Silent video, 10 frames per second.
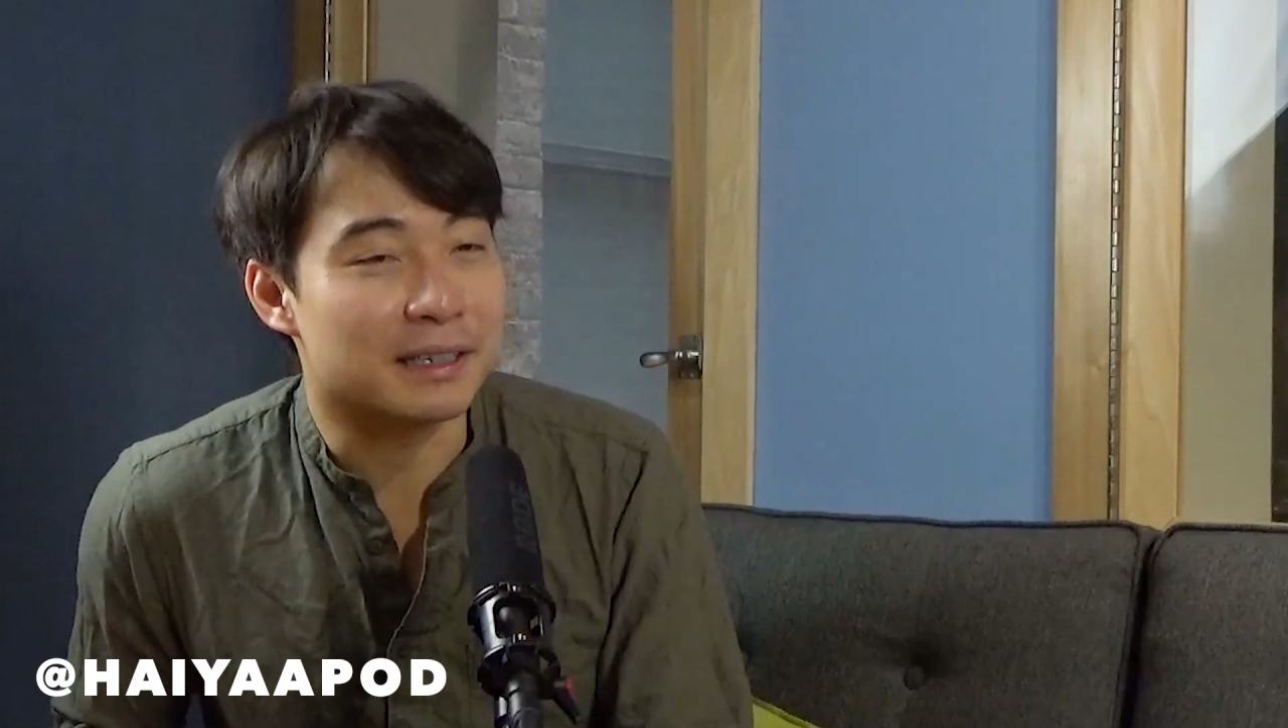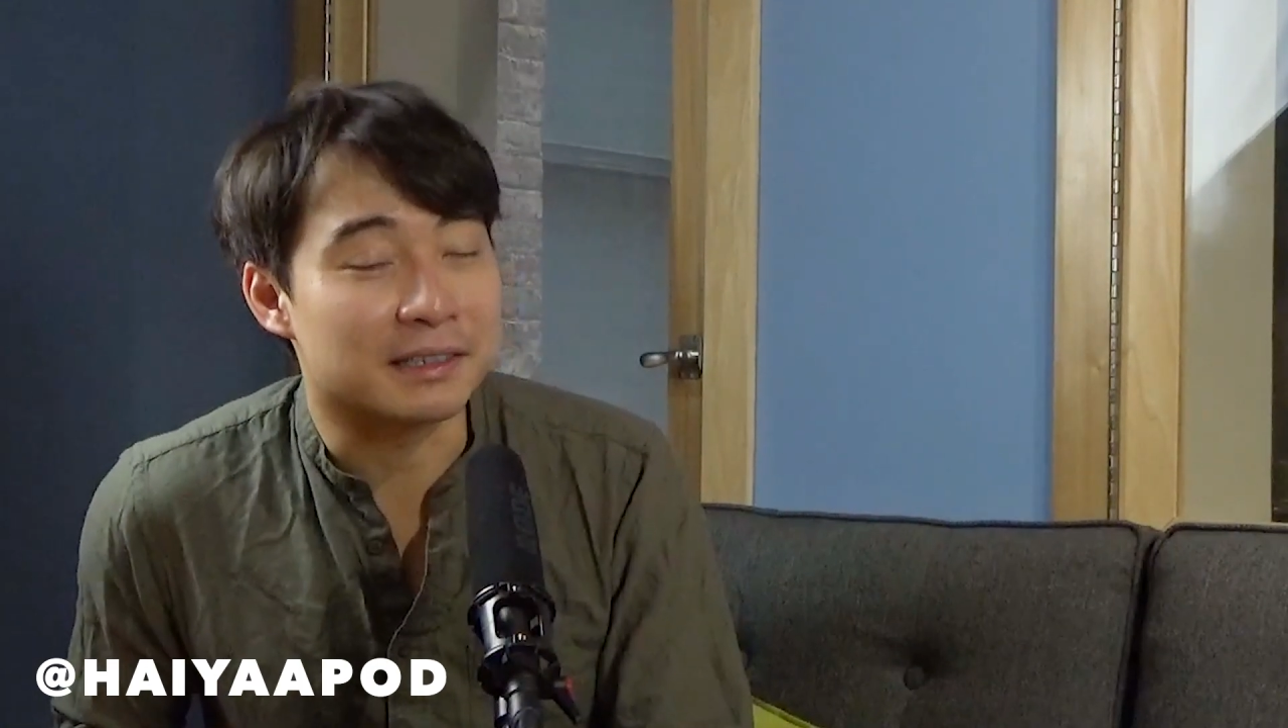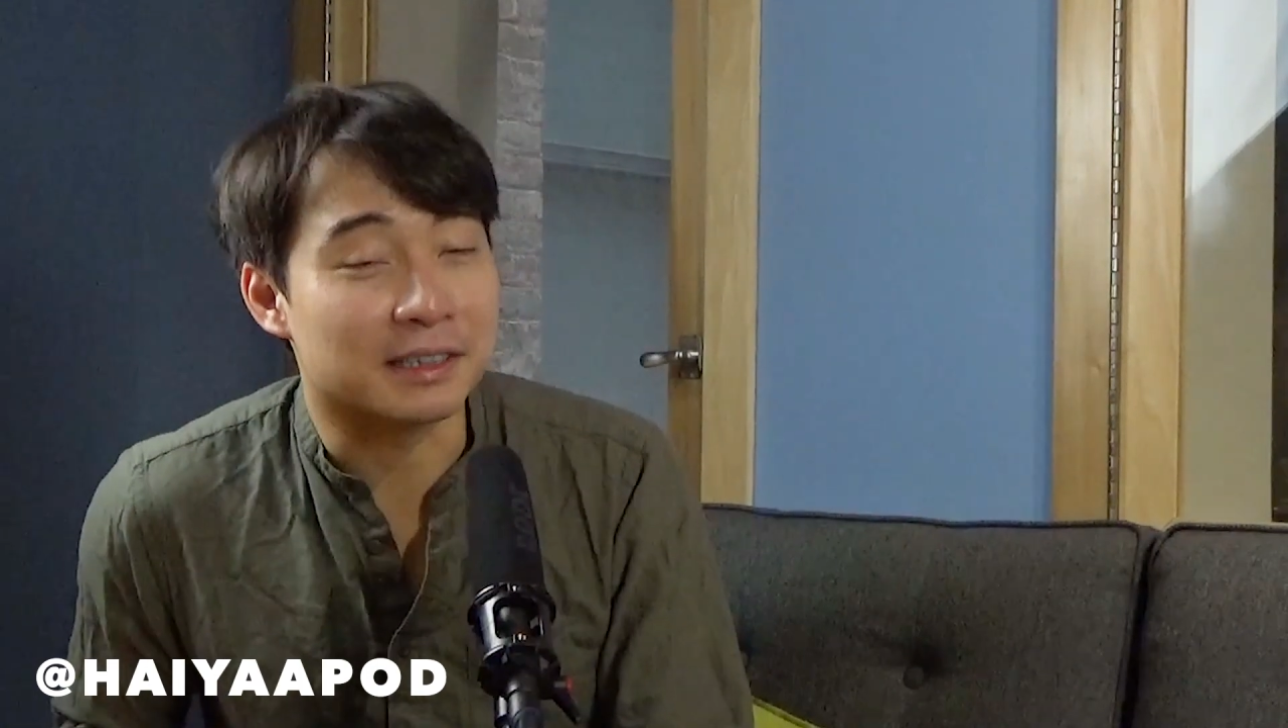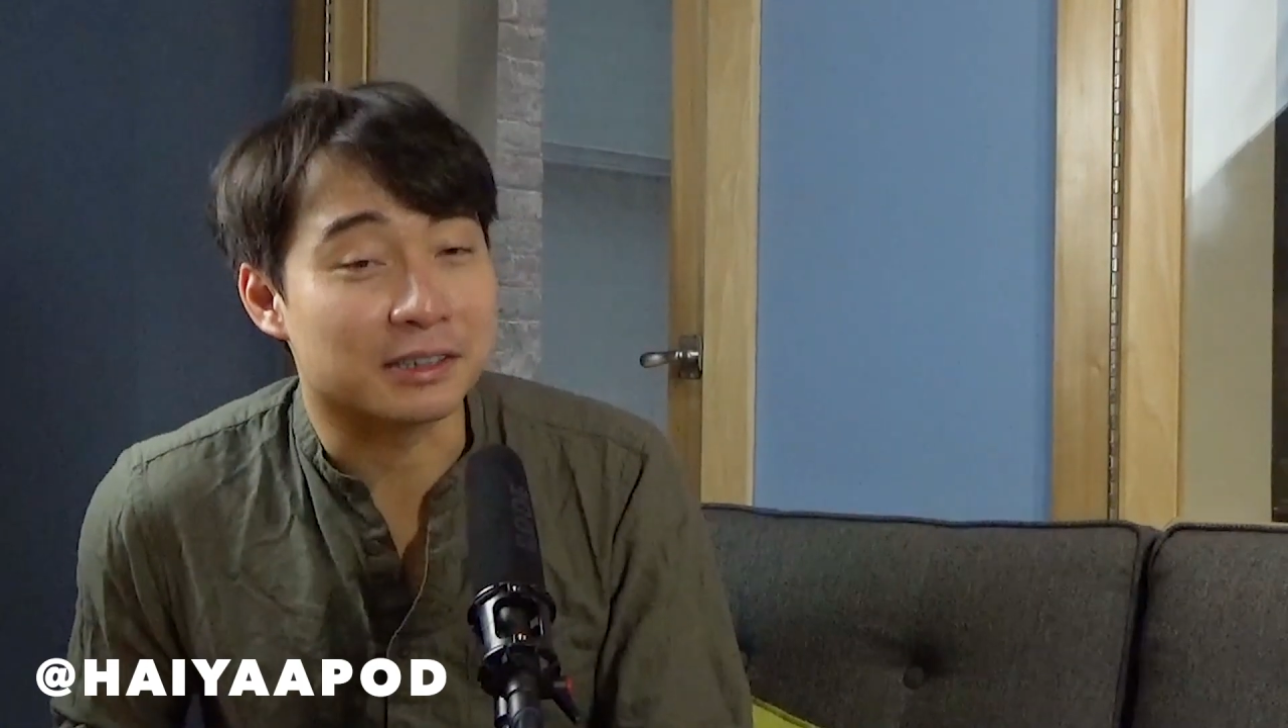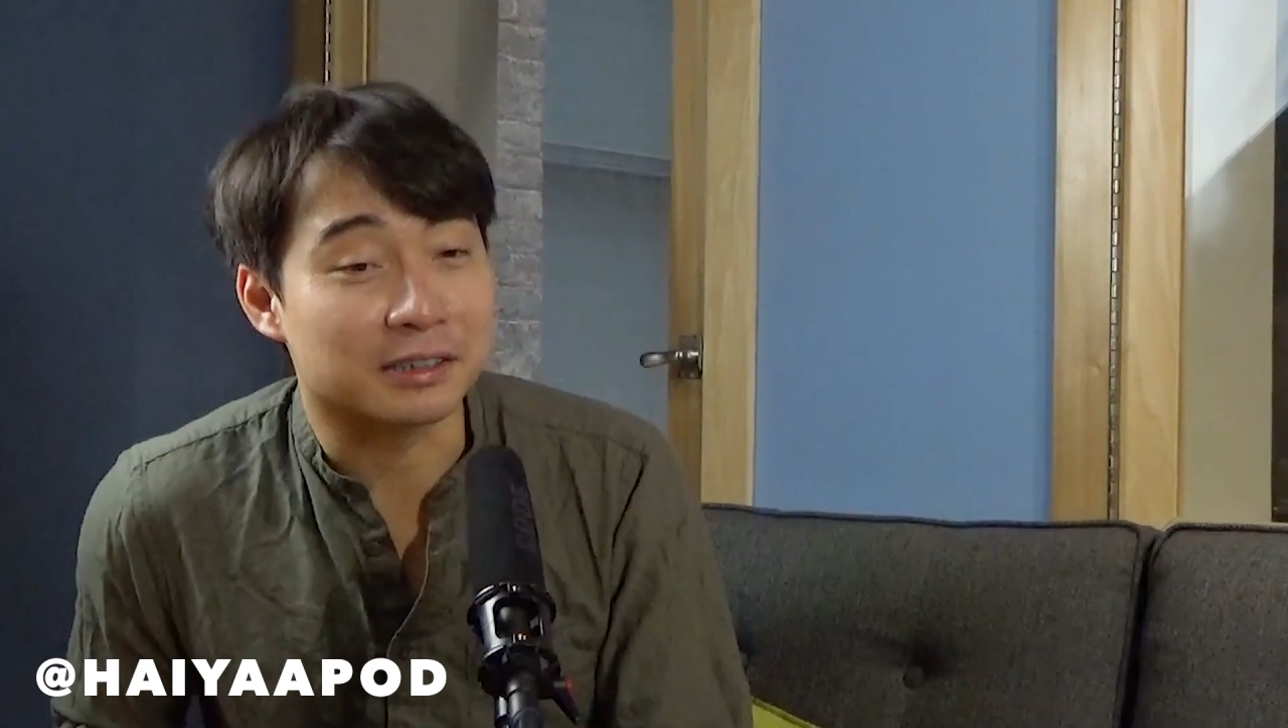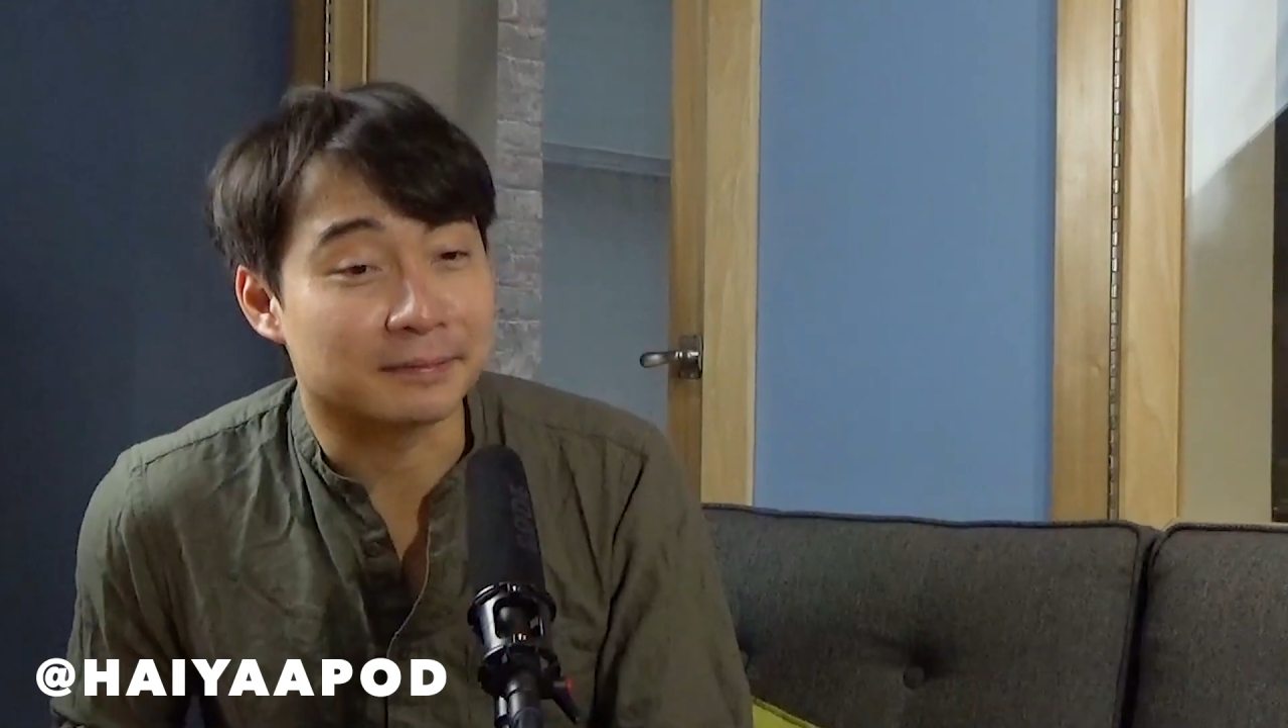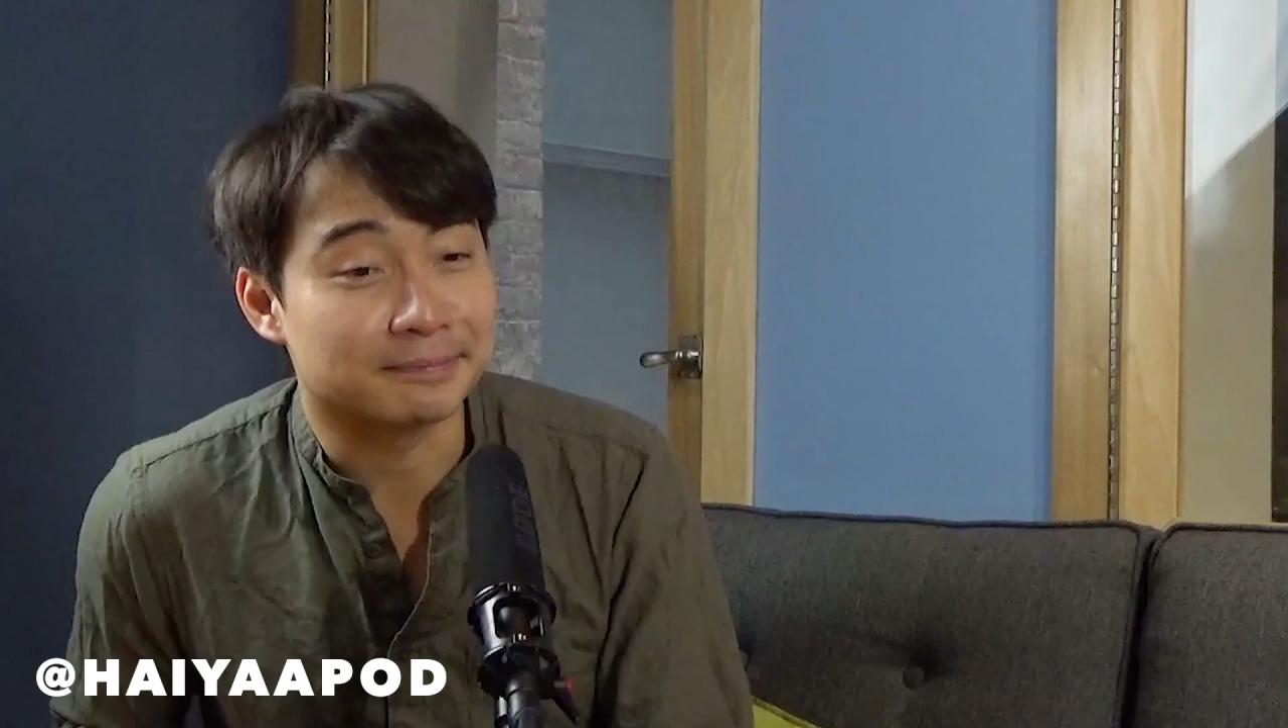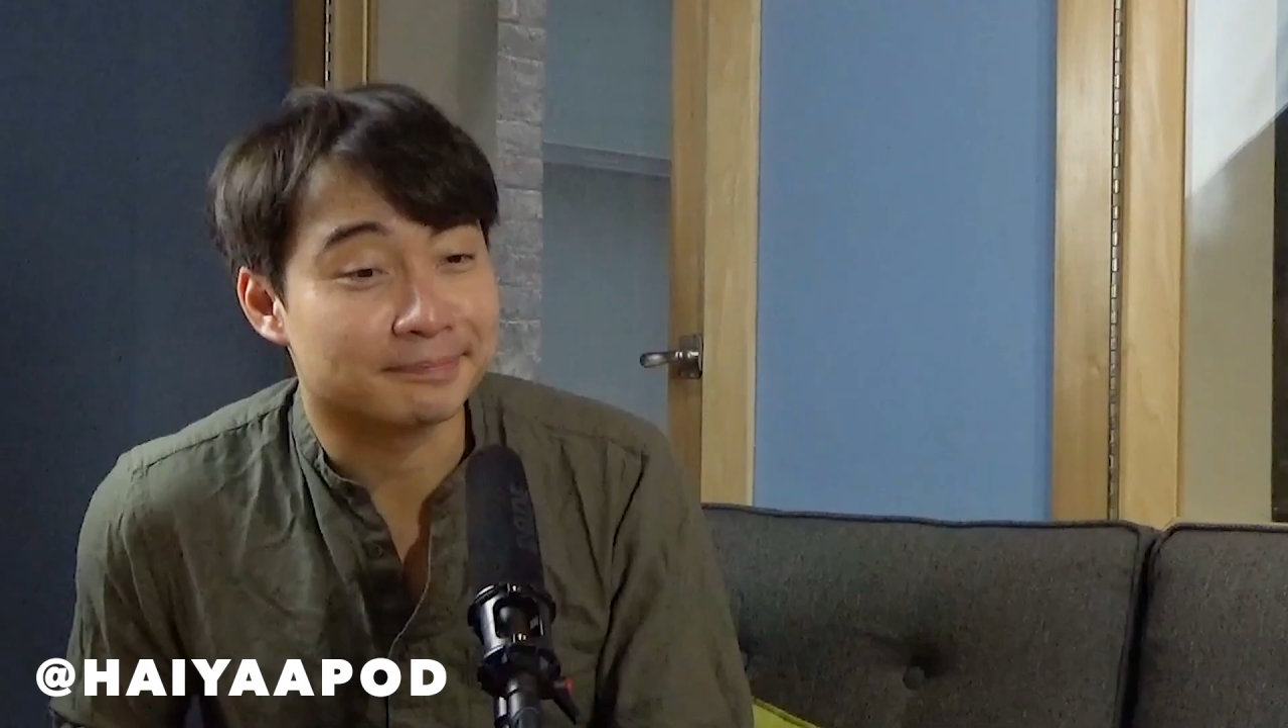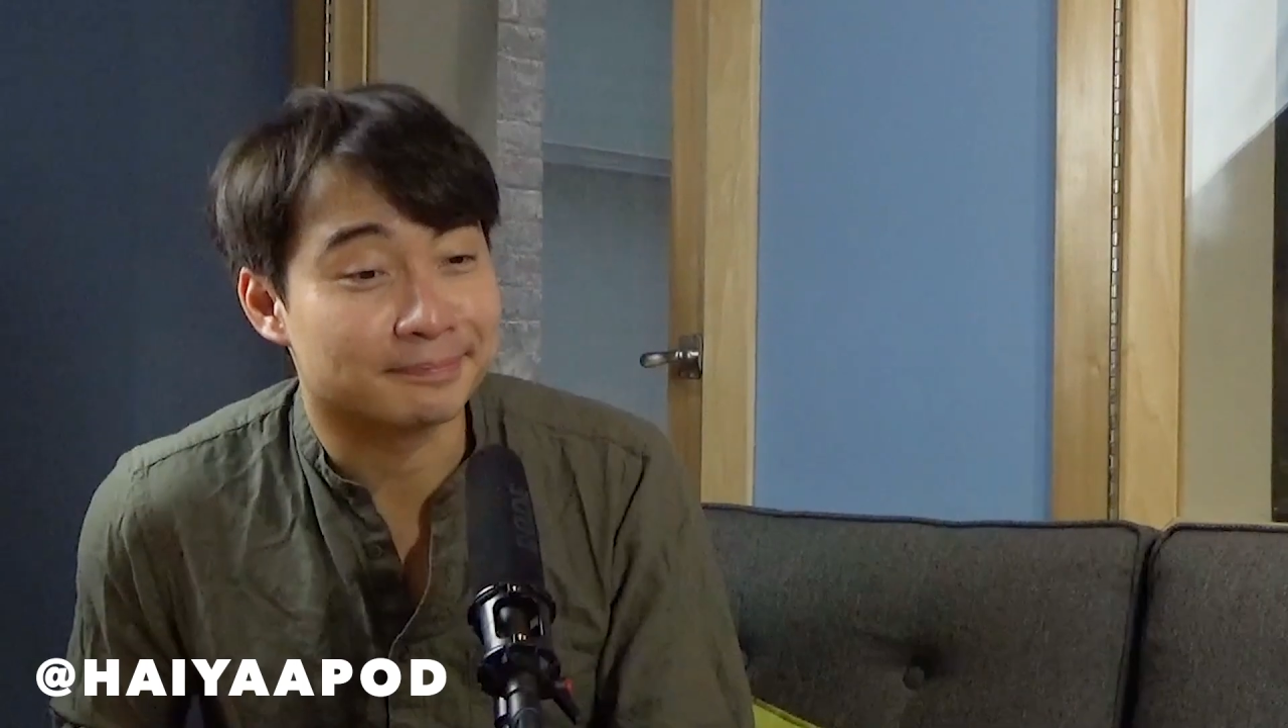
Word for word: PlayStation,